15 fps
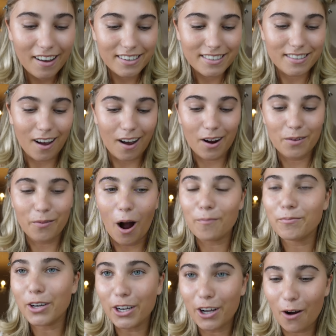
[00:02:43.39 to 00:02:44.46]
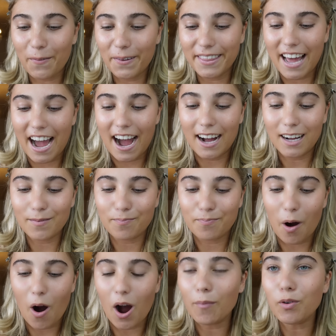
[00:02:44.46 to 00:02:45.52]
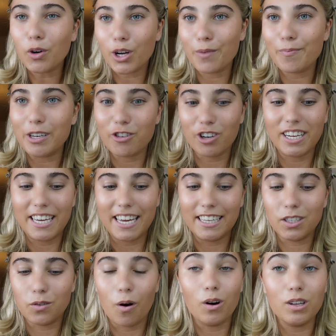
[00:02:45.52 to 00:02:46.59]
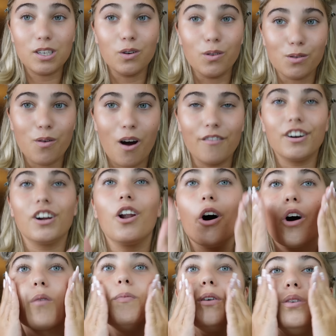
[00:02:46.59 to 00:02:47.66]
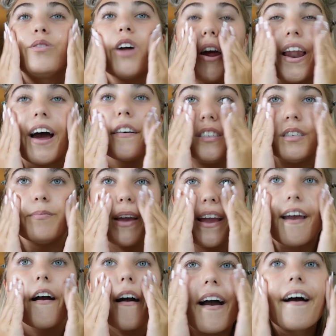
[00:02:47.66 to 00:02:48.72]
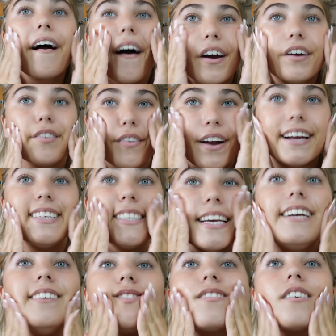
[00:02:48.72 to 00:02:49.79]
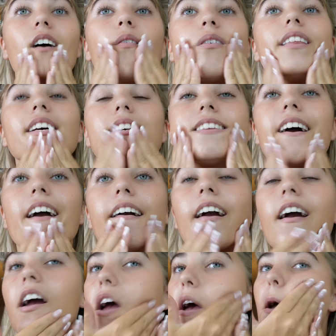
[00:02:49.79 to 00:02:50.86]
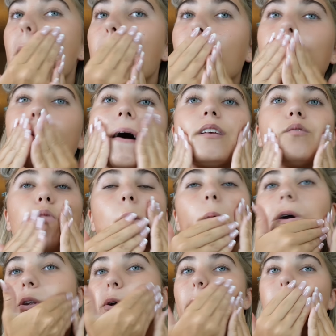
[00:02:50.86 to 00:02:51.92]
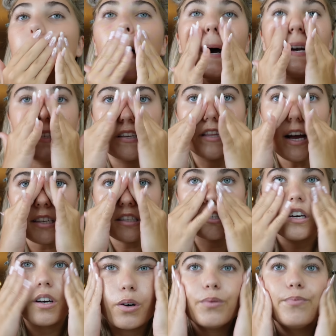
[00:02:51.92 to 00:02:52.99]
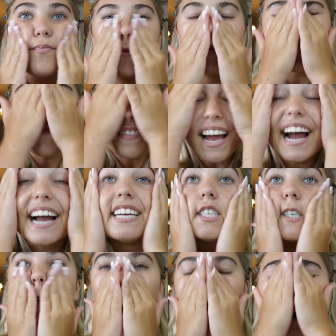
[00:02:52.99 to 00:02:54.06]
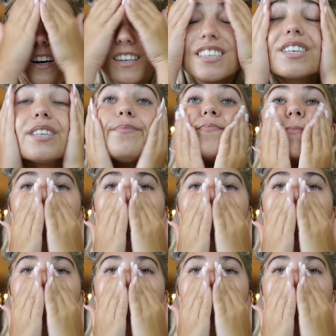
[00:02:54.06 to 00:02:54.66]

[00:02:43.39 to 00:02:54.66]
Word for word: So I'm gonna go on that, but I'm not gonna be drinking till, till 12 o'clock, but you don't have to be over 18 to go on this thing. So that's why we're doing that. So that's till eight o'clock.